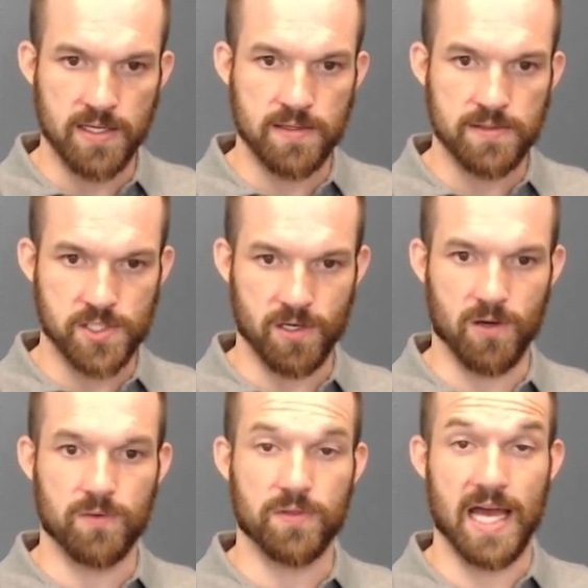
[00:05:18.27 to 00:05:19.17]
So
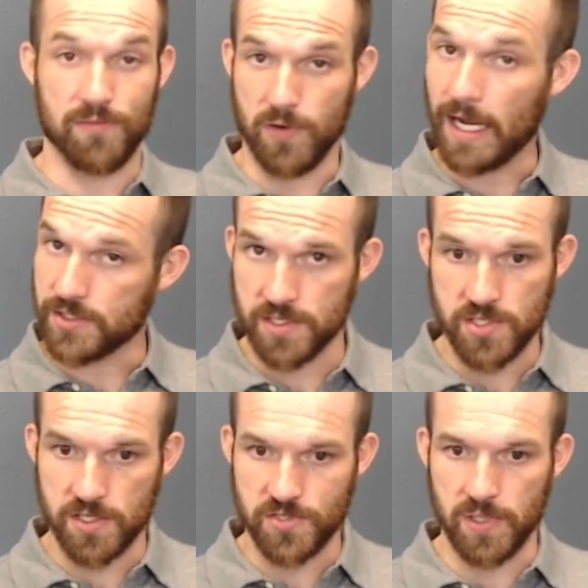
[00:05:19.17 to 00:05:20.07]
that fraction is
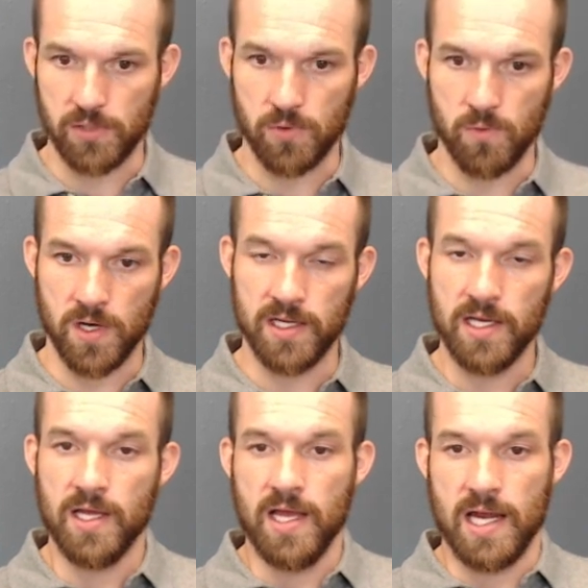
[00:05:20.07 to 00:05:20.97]
also equal to 1.
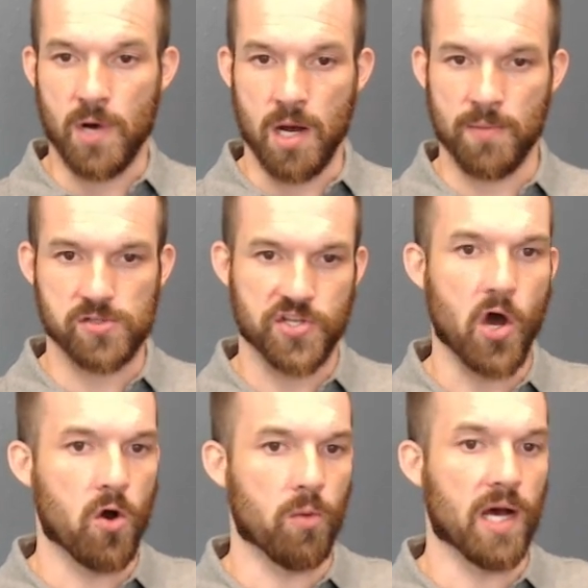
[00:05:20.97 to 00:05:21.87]
I'm almost
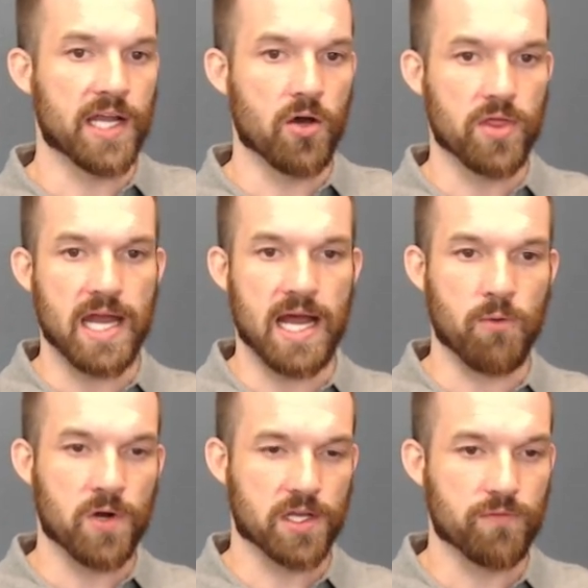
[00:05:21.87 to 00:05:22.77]
home. I know that I
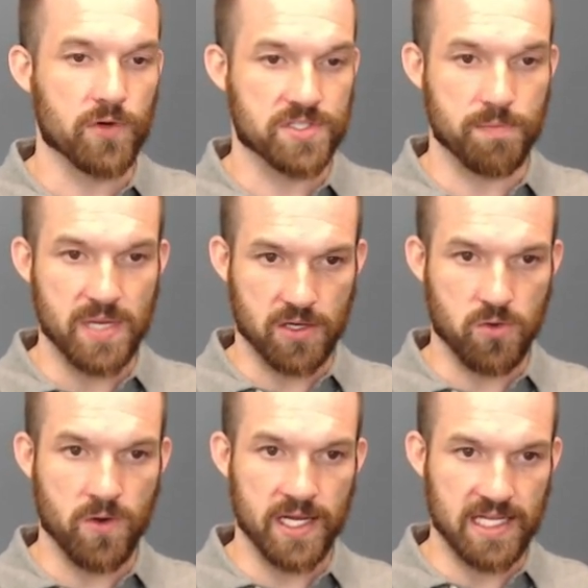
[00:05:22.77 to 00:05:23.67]
want to convert to
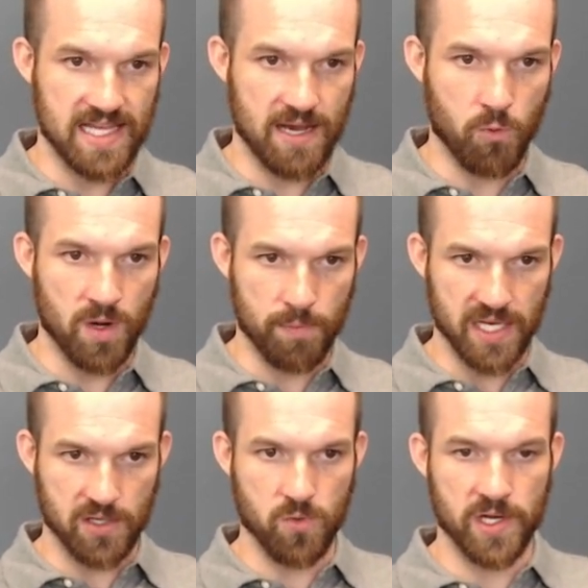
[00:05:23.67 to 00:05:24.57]
Bitcoin and that one
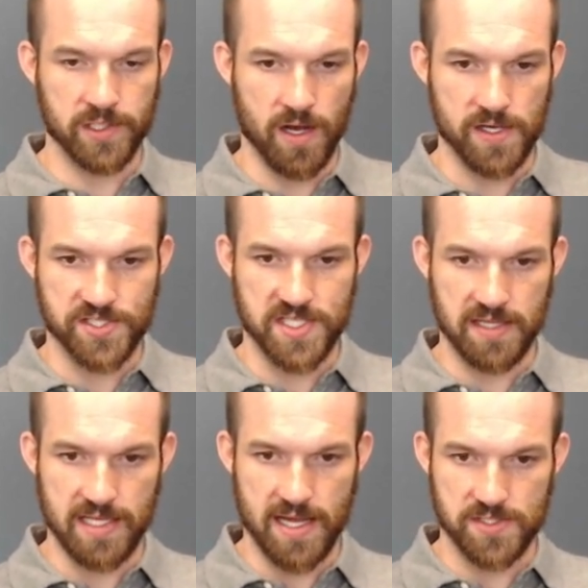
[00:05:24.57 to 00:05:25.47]
Bitcoin costs
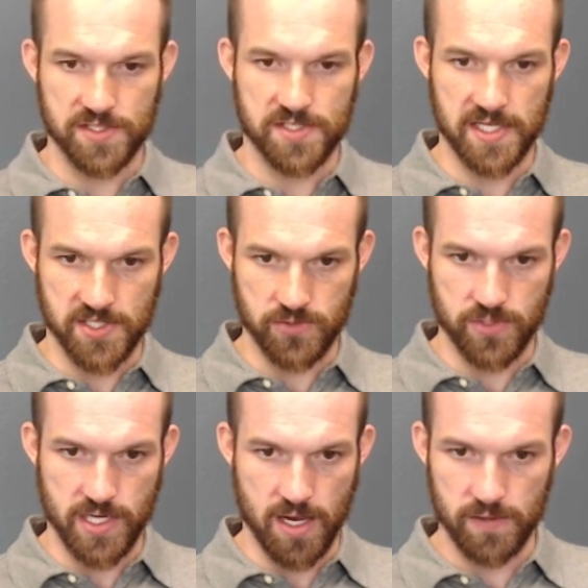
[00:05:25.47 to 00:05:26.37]

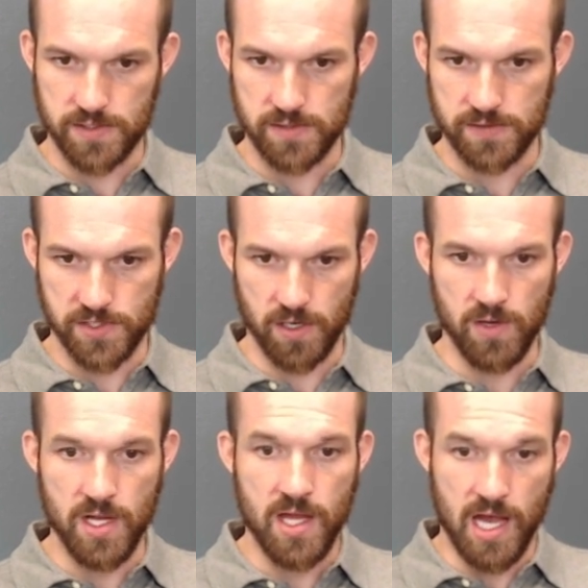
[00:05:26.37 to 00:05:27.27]
$10,600. So
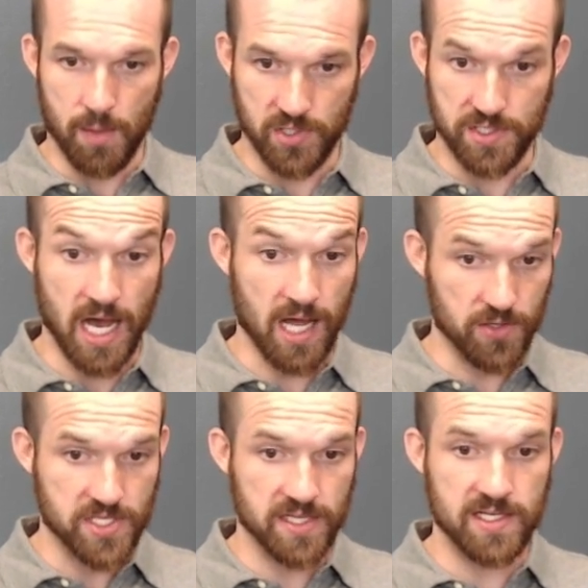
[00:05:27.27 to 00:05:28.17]
I'll put
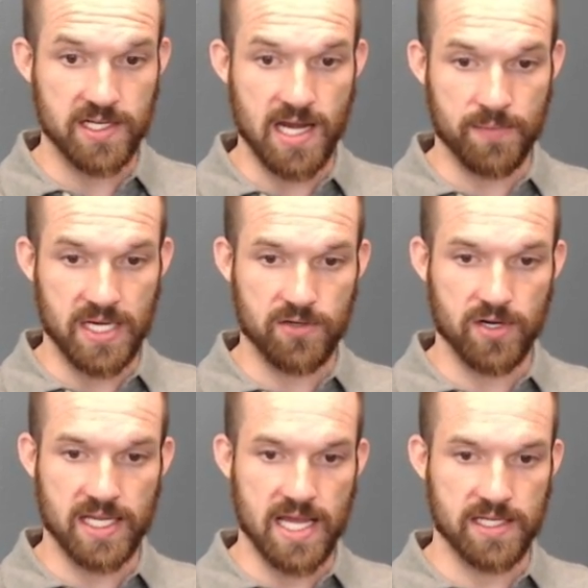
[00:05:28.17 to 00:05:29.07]
dollars in the denominator
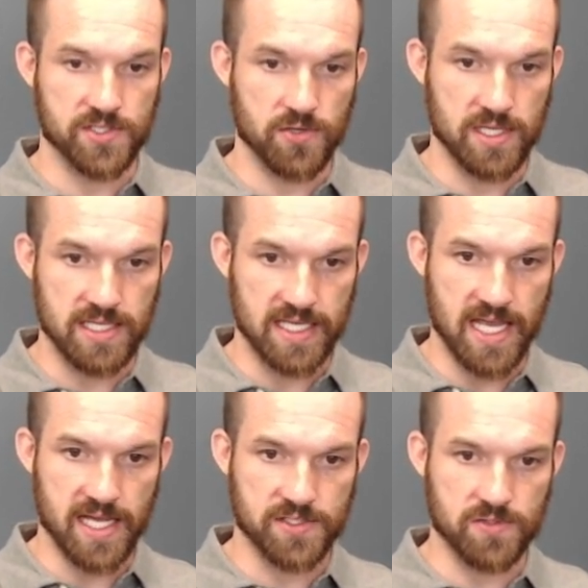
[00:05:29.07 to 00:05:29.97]
again so that they
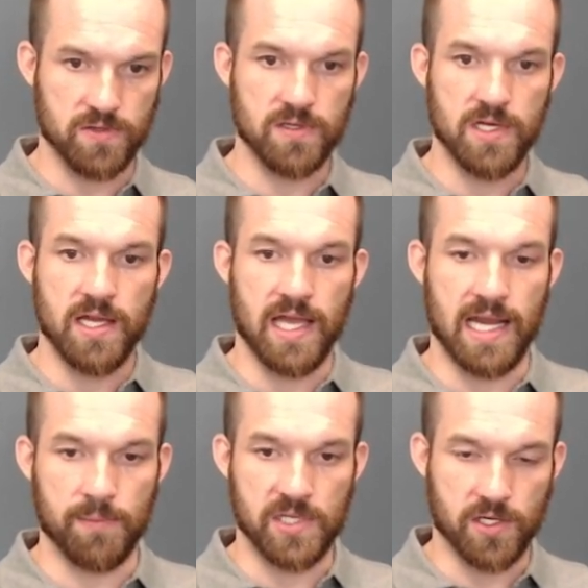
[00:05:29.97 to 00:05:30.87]
cancel. And
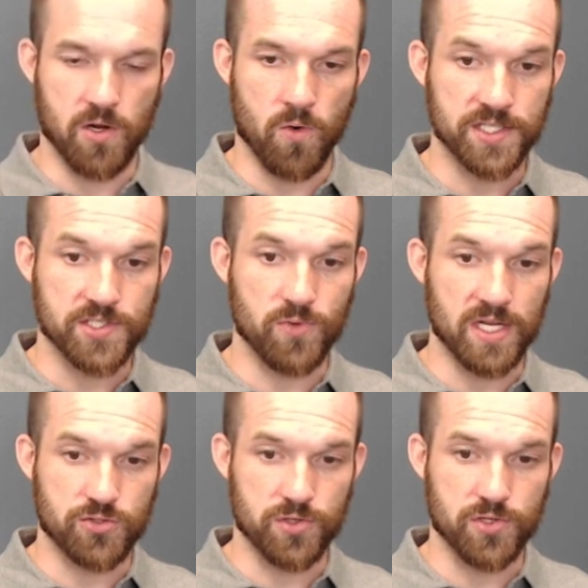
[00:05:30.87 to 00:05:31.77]
I'm going to
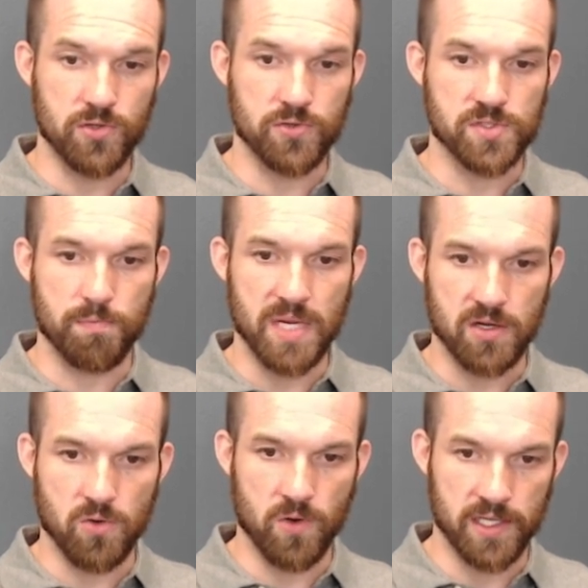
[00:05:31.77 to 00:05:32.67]
introduce
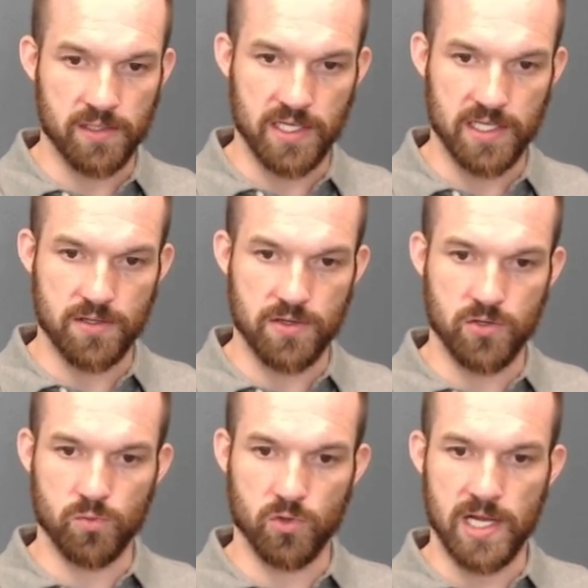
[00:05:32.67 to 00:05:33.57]
Bitcoin into the
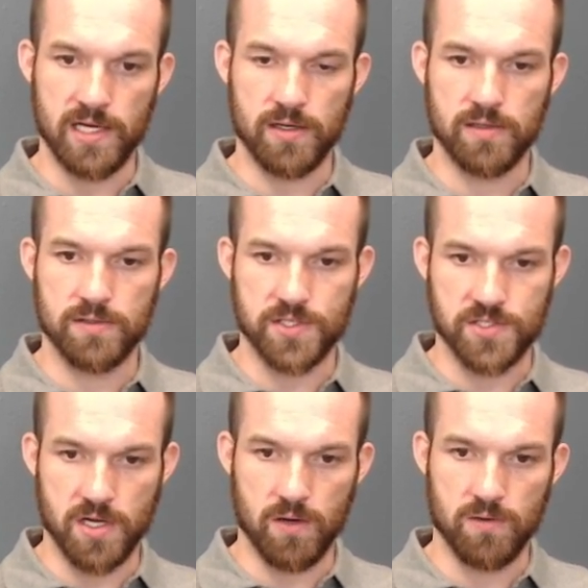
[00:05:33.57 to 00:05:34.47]
numerator.
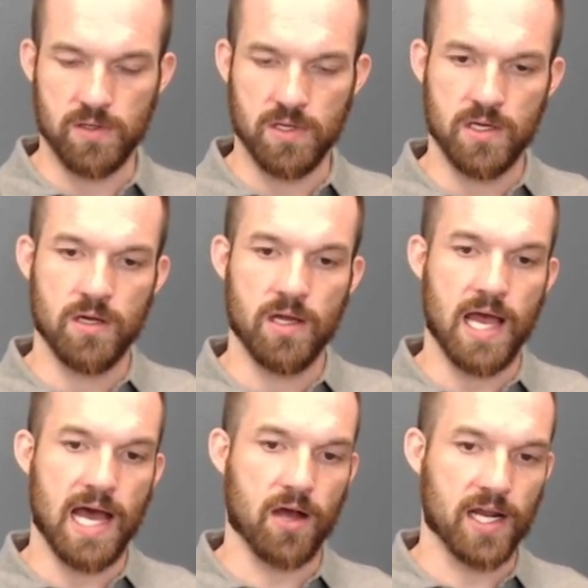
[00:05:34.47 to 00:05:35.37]
So
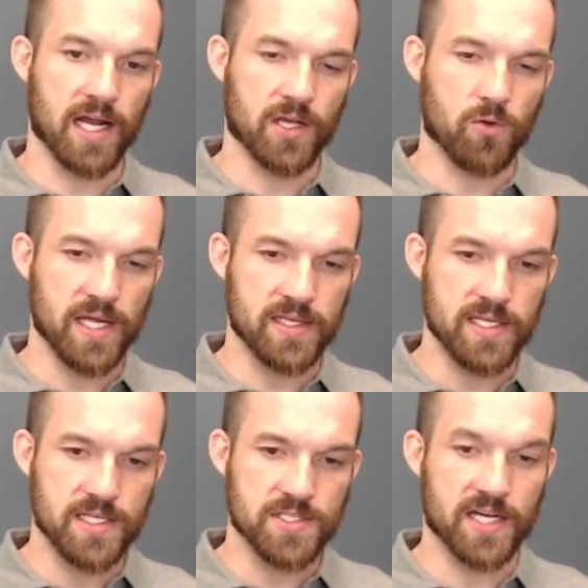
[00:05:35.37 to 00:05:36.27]
how can I equate
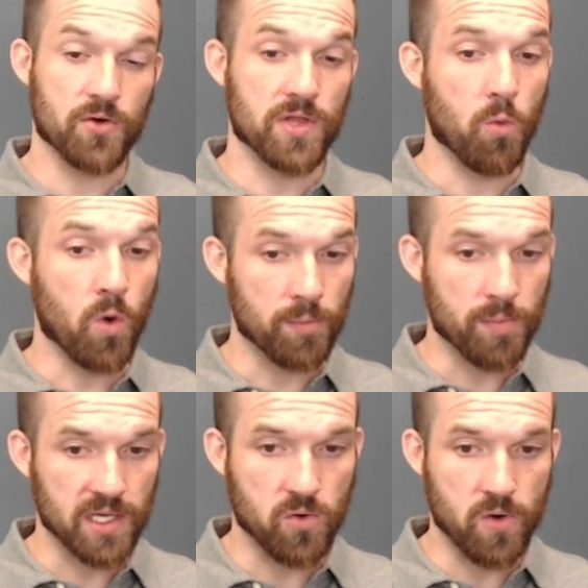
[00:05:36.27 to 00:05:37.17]
these? I know that one
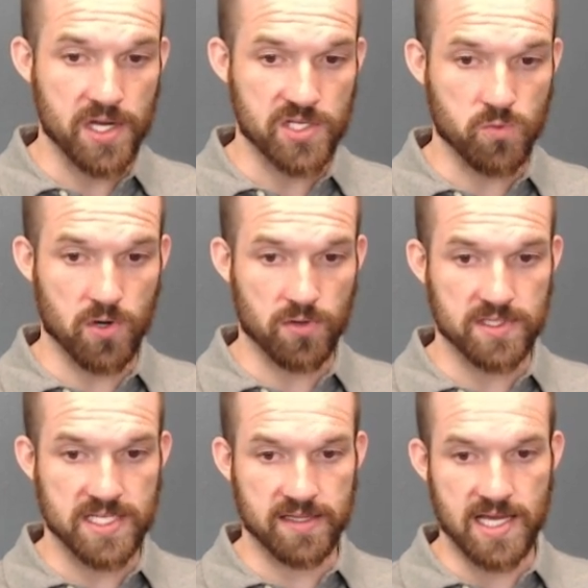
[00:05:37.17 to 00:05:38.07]
Bitcoin is worth
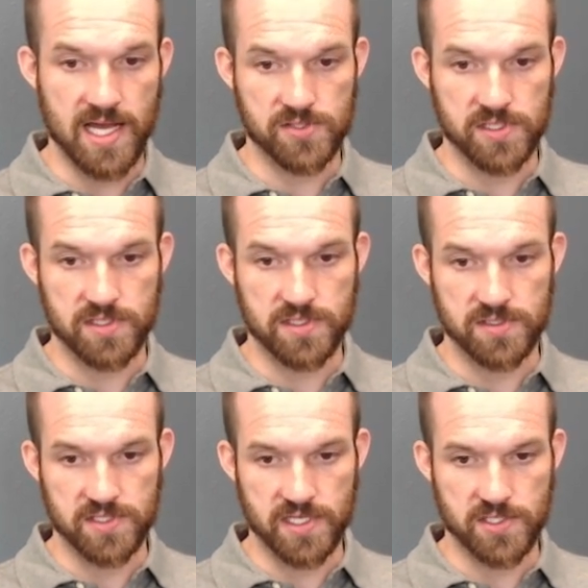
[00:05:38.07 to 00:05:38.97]

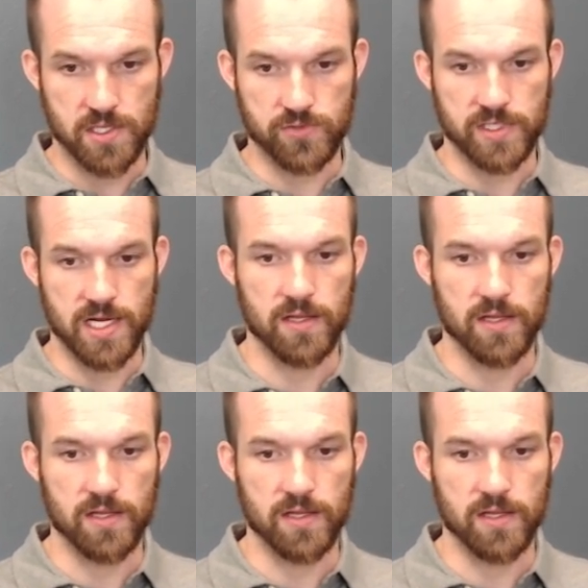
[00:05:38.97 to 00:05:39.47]
$10,600.